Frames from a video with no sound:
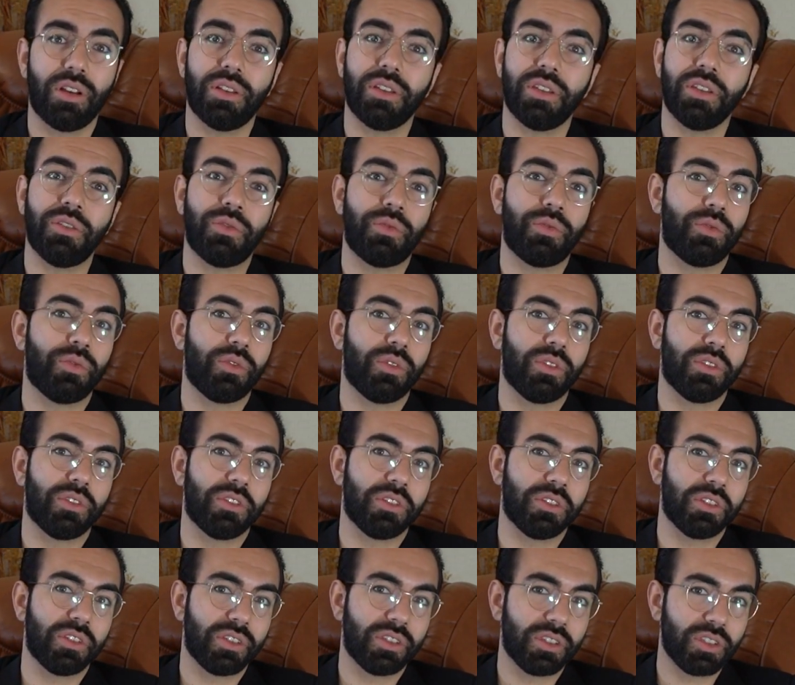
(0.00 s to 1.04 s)

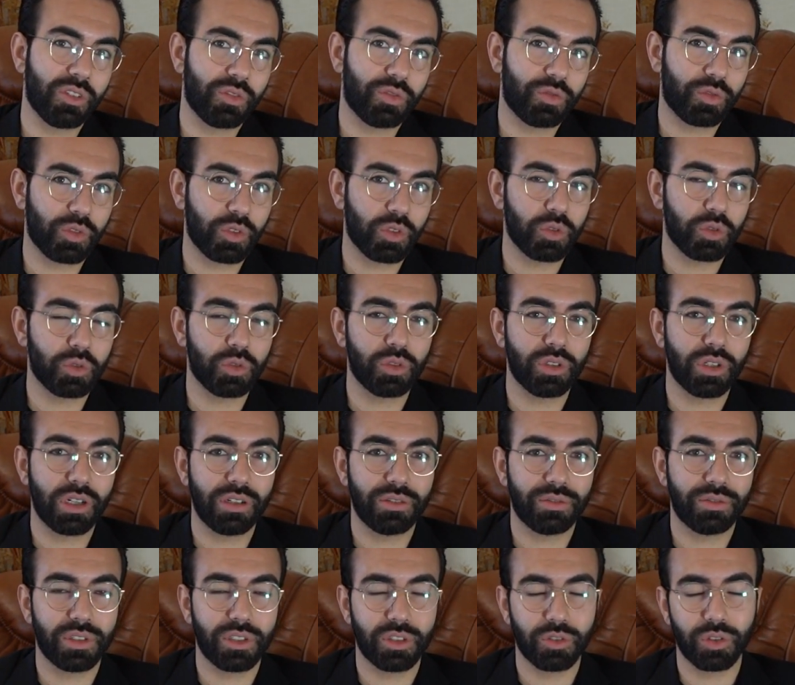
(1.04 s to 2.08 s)
if you
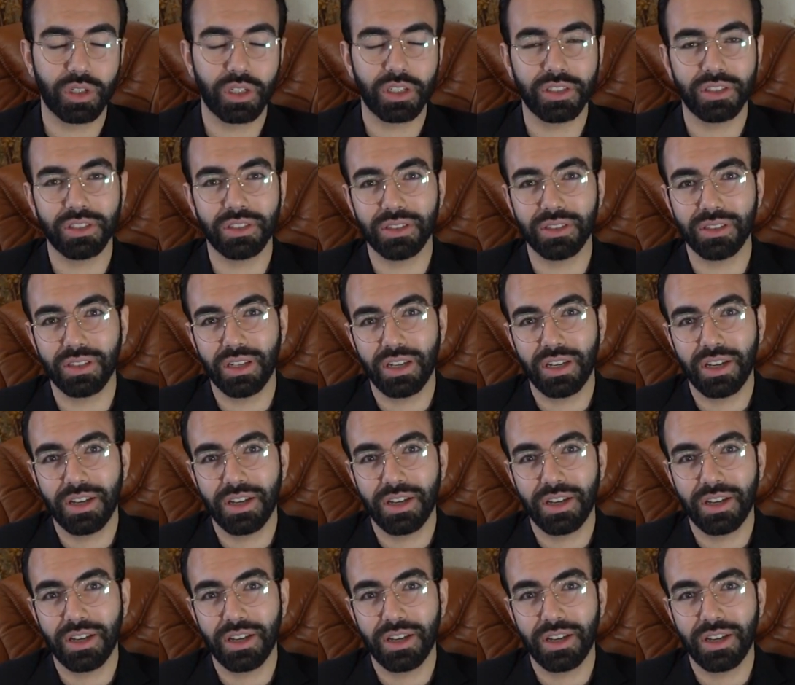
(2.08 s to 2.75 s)
have already